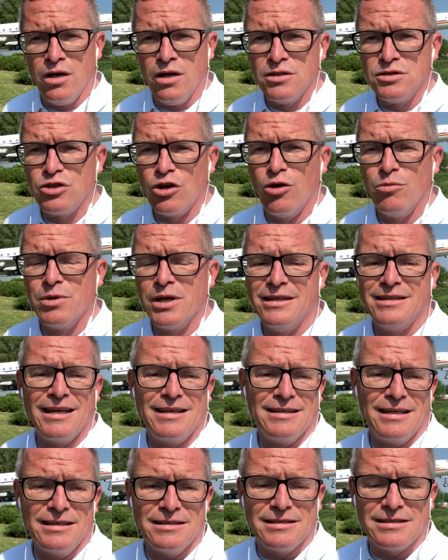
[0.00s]
Serbia
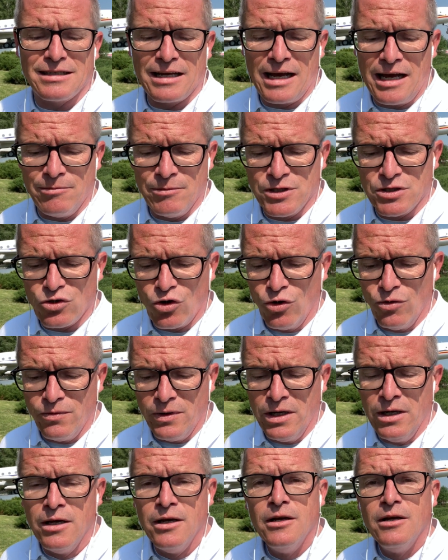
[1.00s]
that its time is
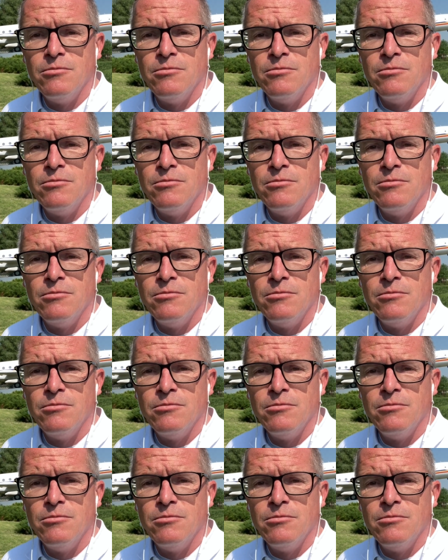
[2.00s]
over,